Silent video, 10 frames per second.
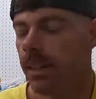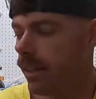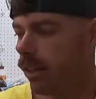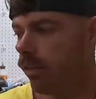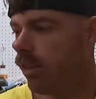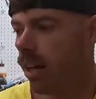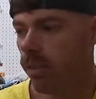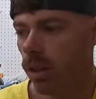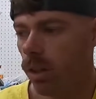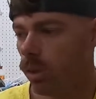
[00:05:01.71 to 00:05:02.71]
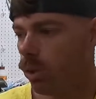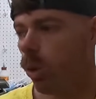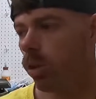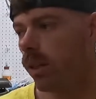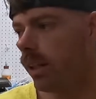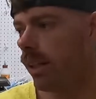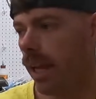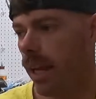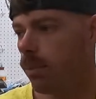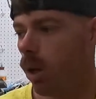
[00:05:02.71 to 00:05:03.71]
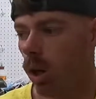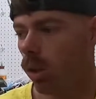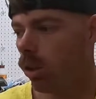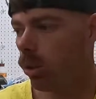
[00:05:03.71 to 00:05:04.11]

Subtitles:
You know, 5.0, dual overhead cam, all